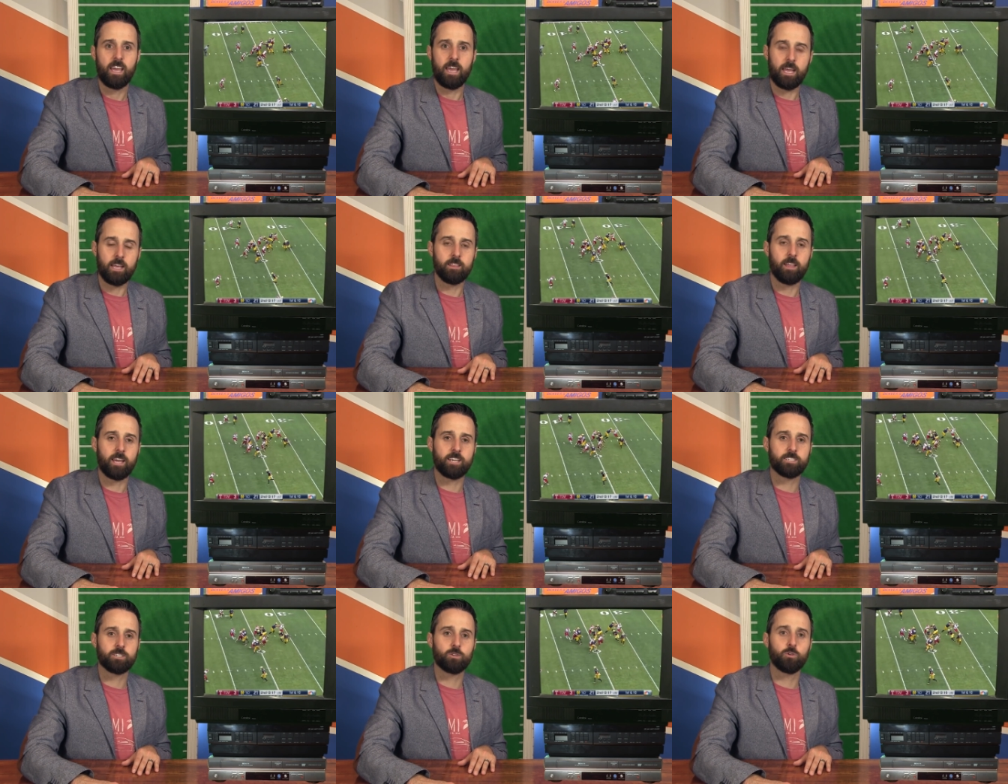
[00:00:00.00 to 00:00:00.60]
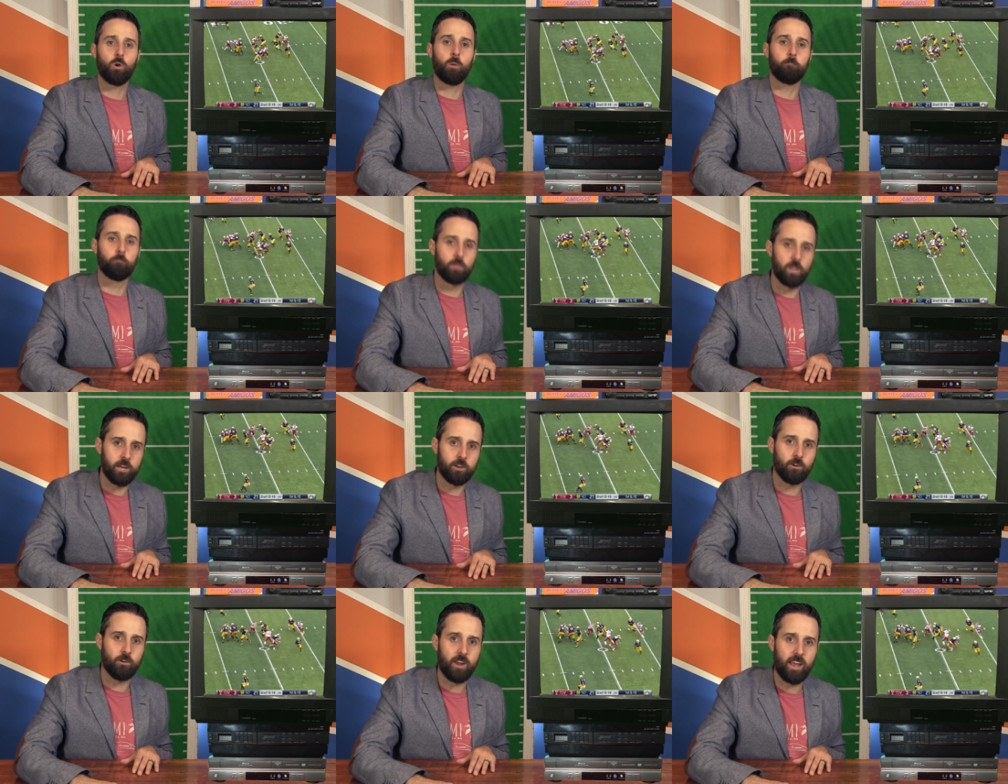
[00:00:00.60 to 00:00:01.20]
He likes to
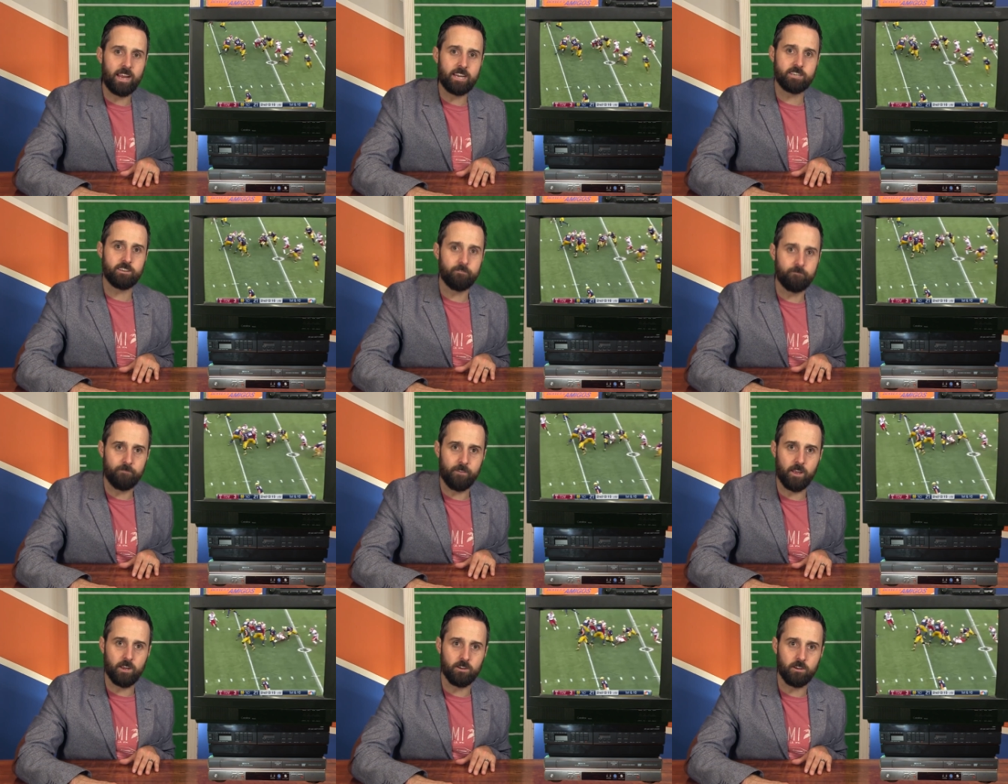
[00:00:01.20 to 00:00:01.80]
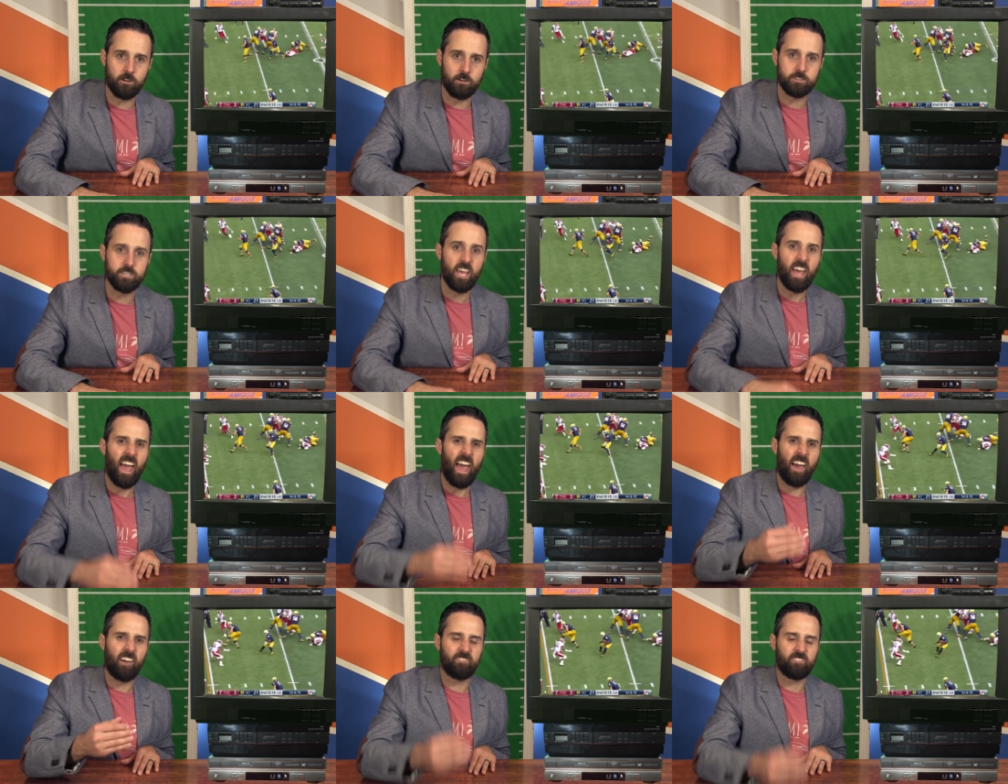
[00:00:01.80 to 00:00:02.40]
obliterate defenders
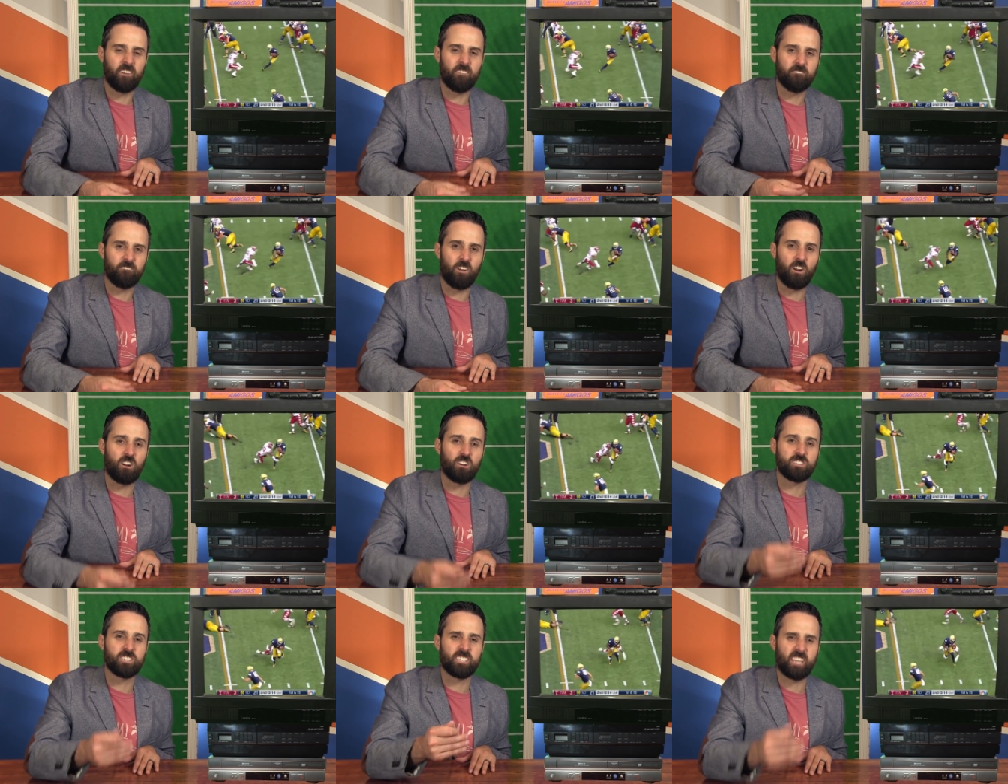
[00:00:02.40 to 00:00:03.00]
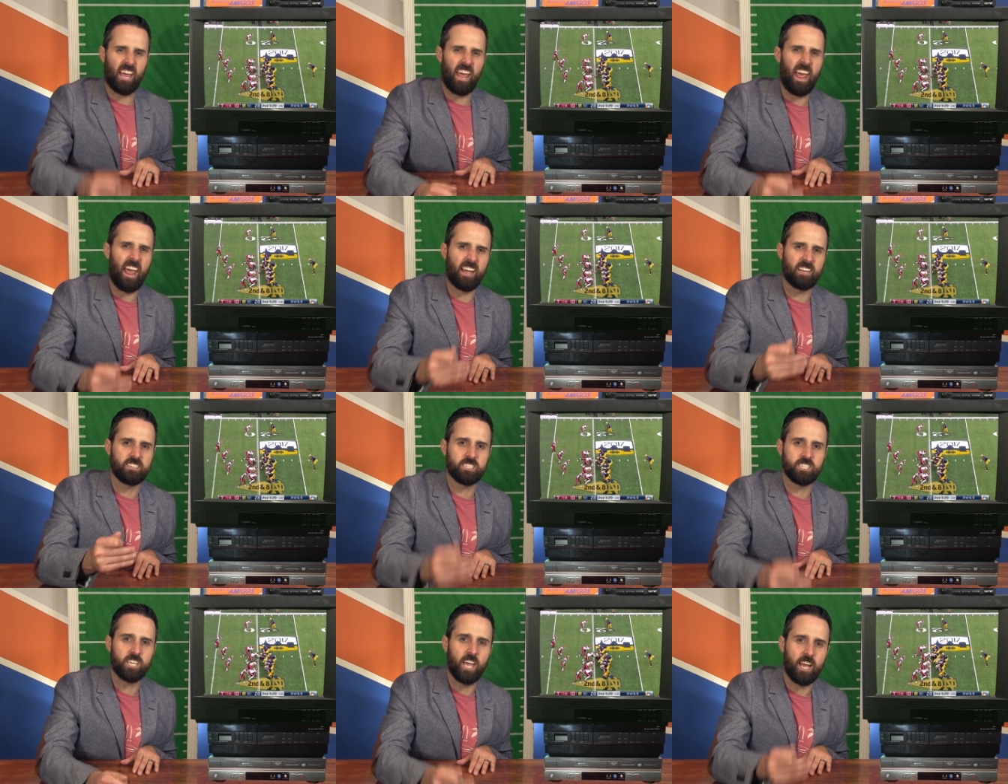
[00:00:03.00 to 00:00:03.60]
at the first
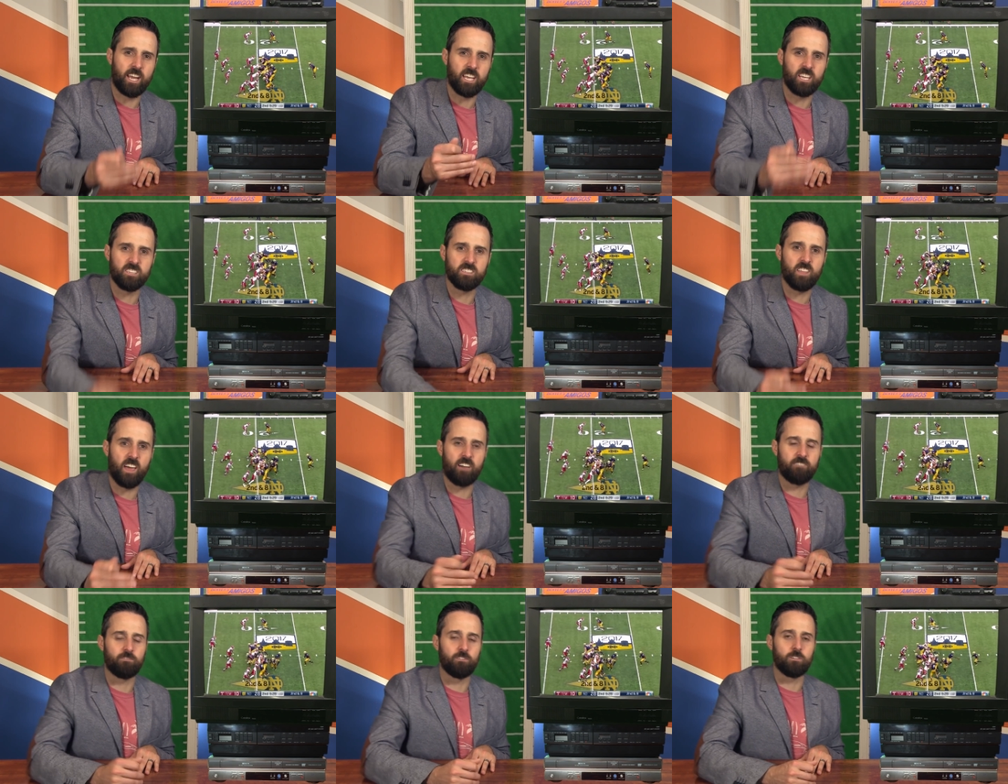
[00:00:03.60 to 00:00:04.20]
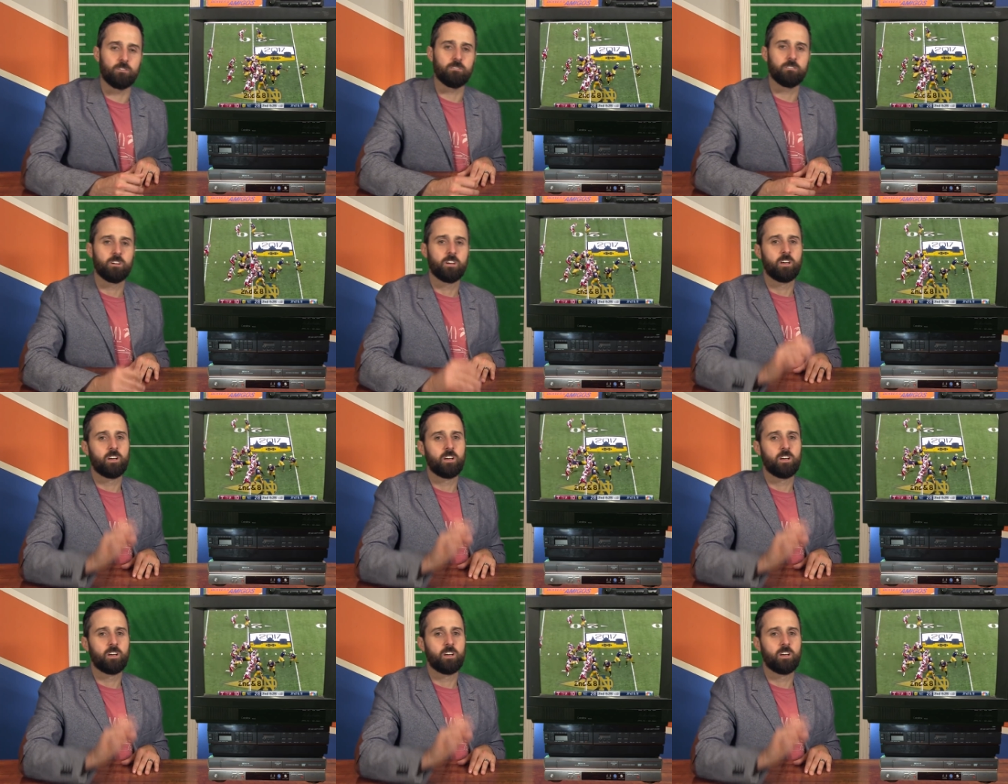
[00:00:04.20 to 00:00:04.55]
and second level.